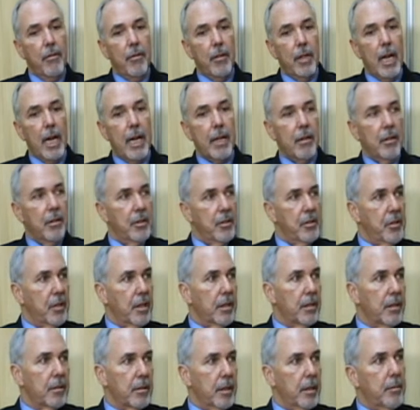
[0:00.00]
flat on
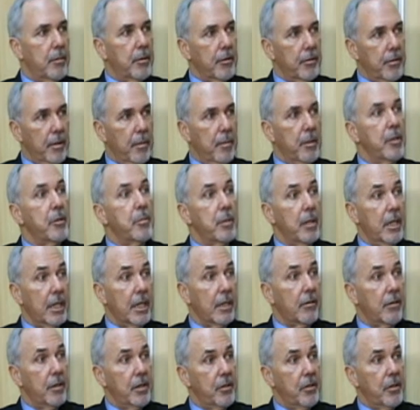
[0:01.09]
single thread performance, but
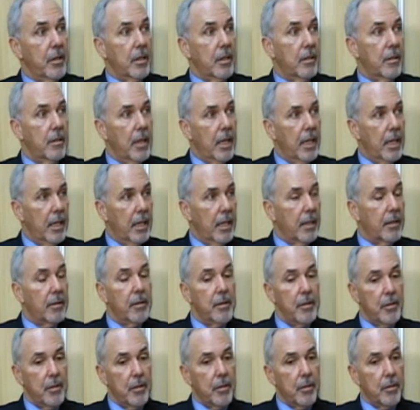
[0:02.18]
increasing
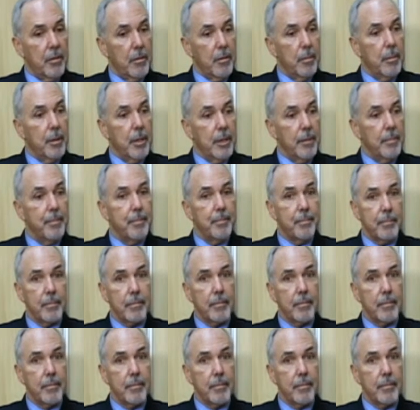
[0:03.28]
throughput.